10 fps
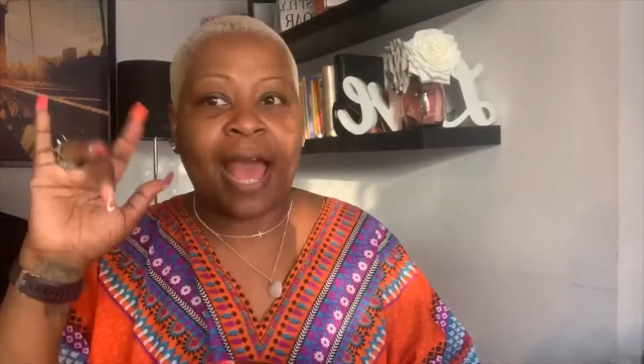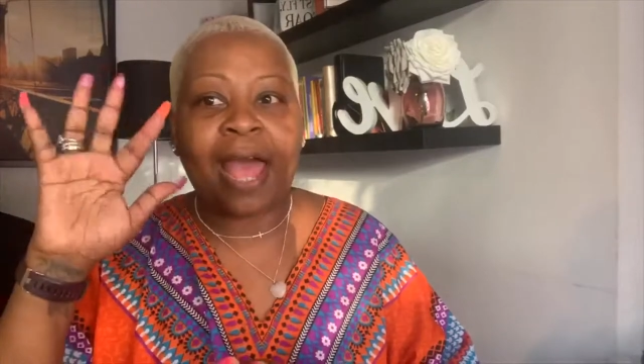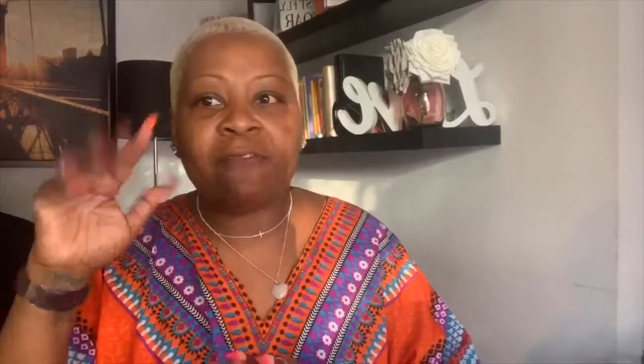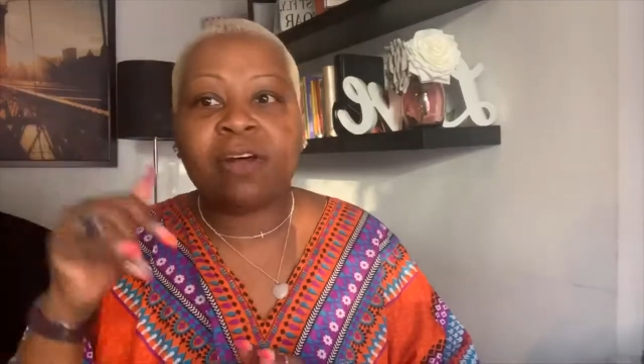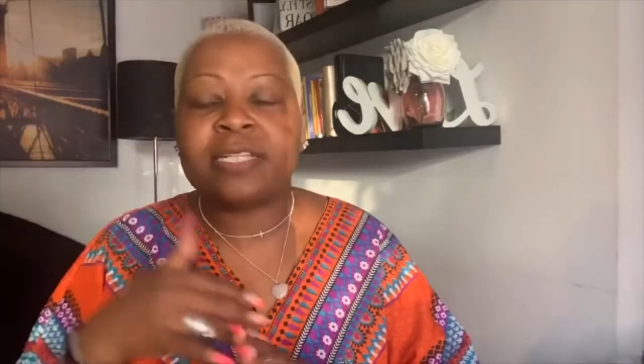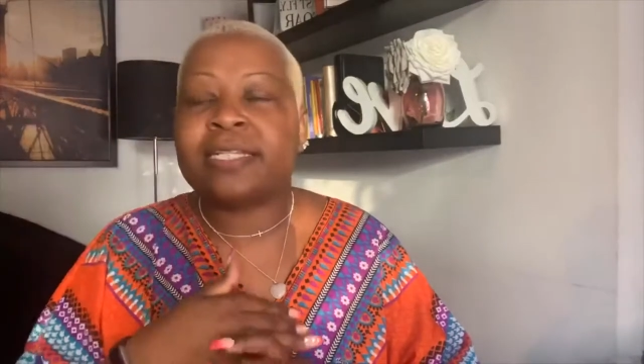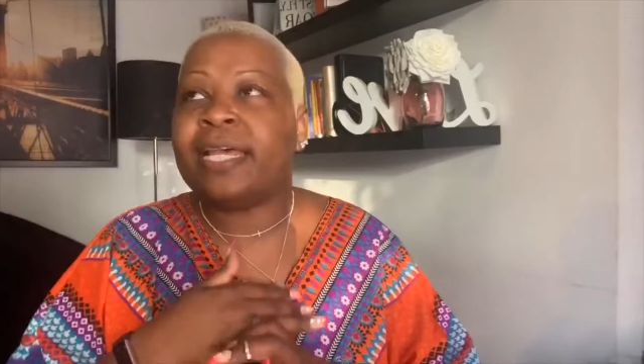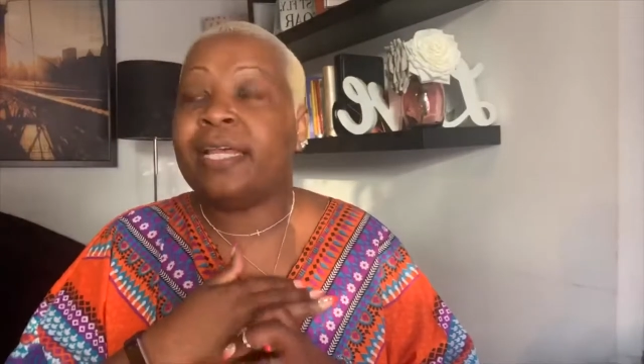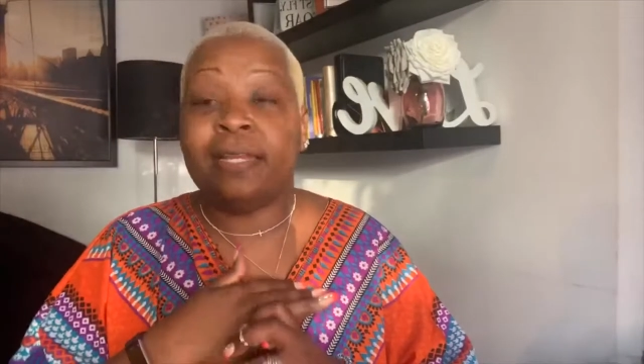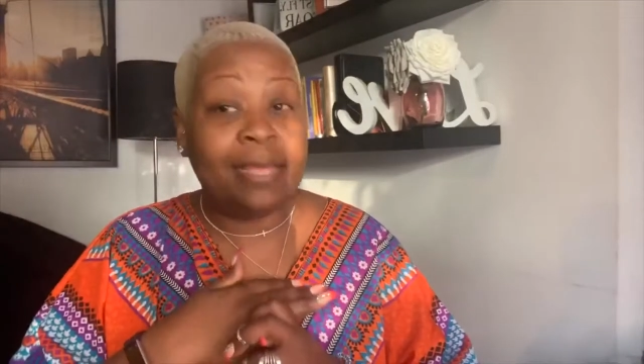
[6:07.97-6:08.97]
Hi
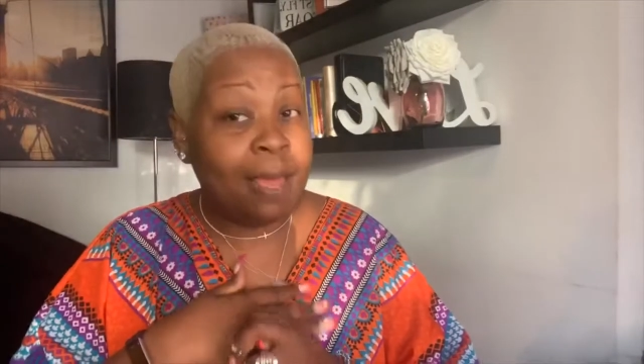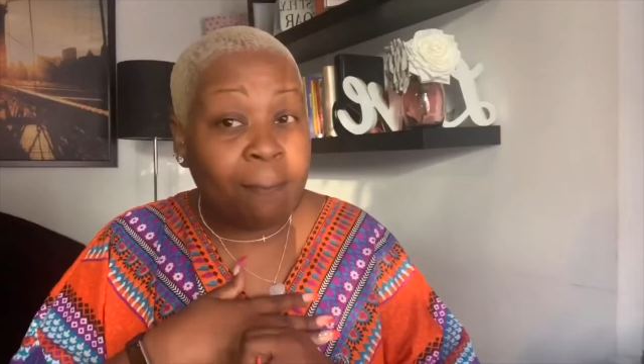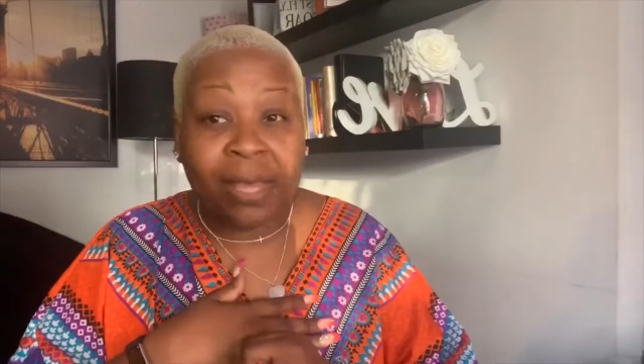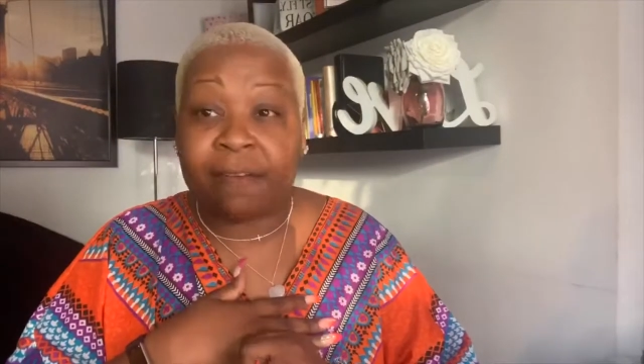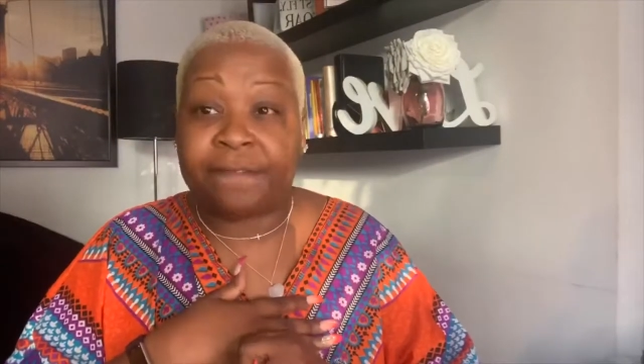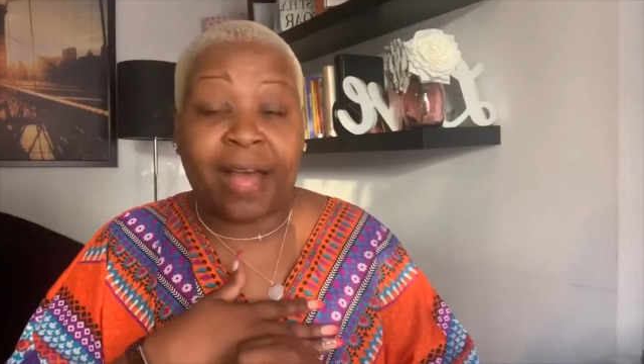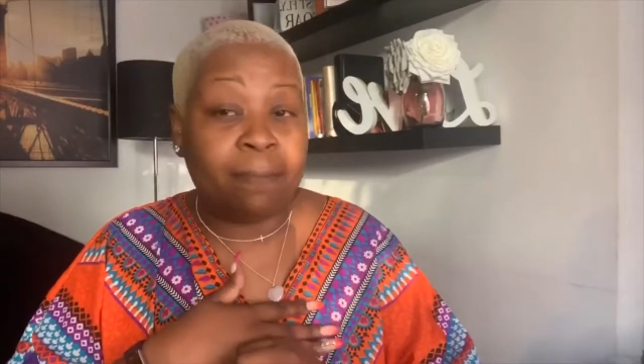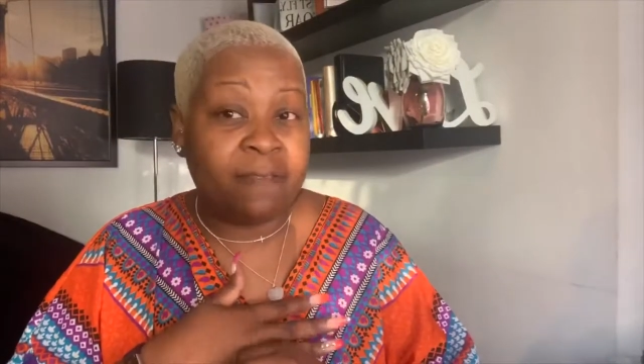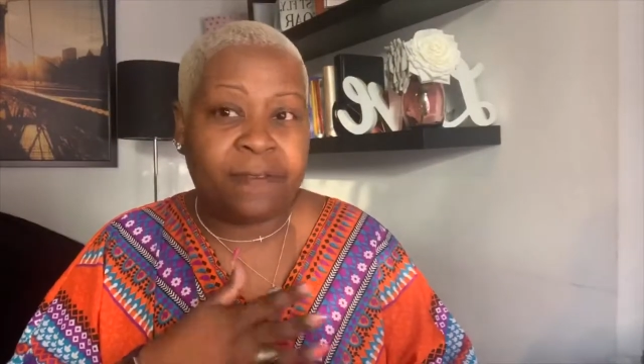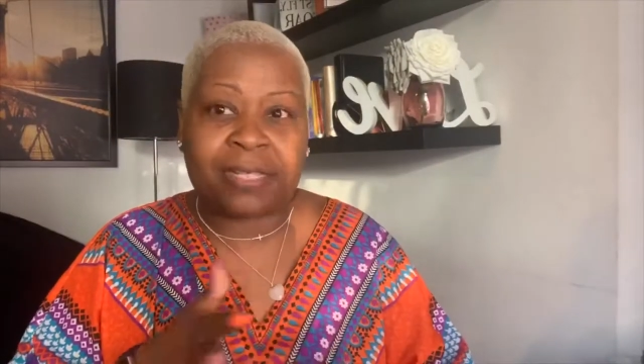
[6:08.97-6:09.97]
Roslyn, yeah man,
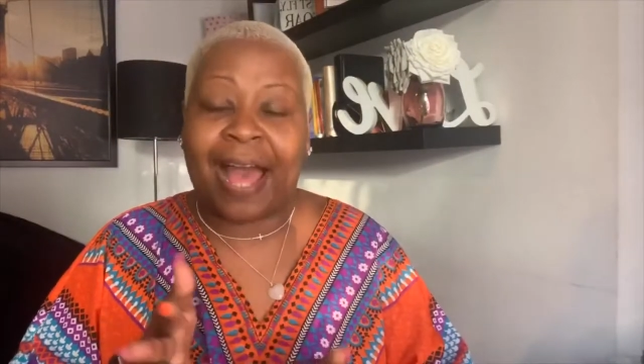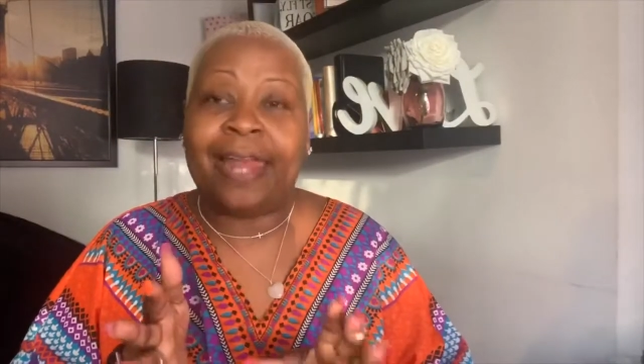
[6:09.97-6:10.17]
family first.